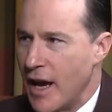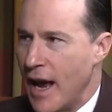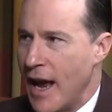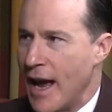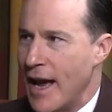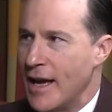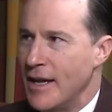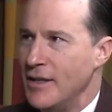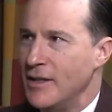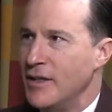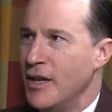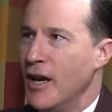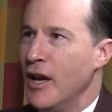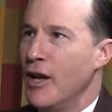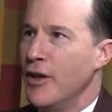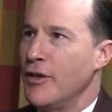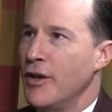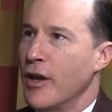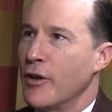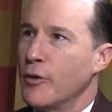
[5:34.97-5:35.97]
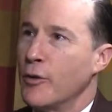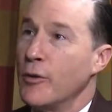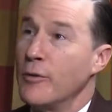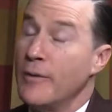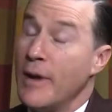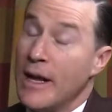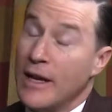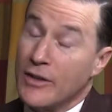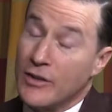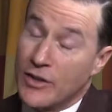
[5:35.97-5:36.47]
And the other
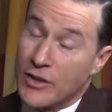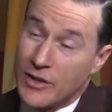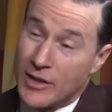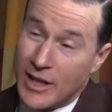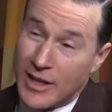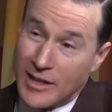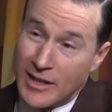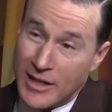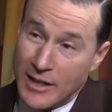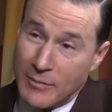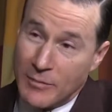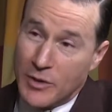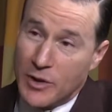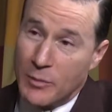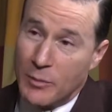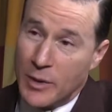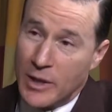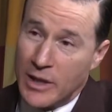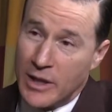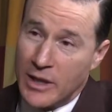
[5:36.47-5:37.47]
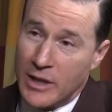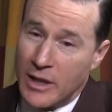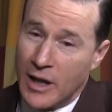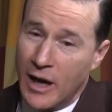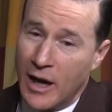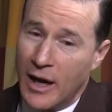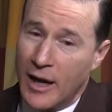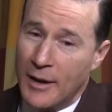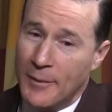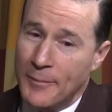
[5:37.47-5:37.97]
advantage is they seem to be
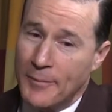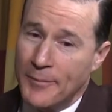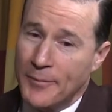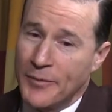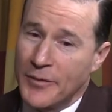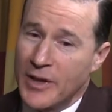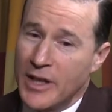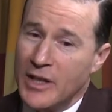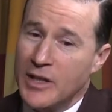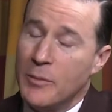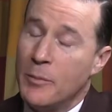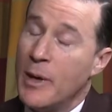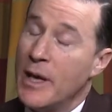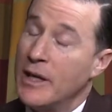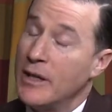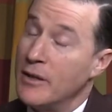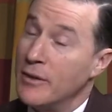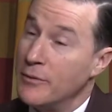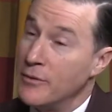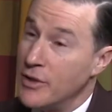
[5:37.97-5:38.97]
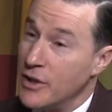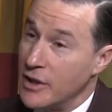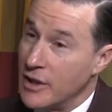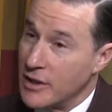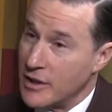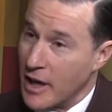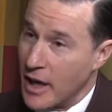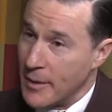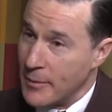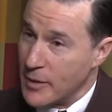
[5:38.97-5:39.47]
um, independent of
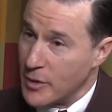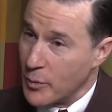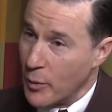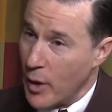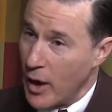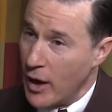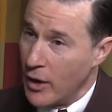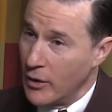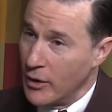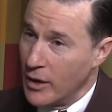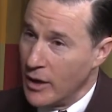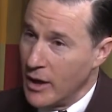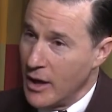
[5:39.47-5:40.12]
genotype as well.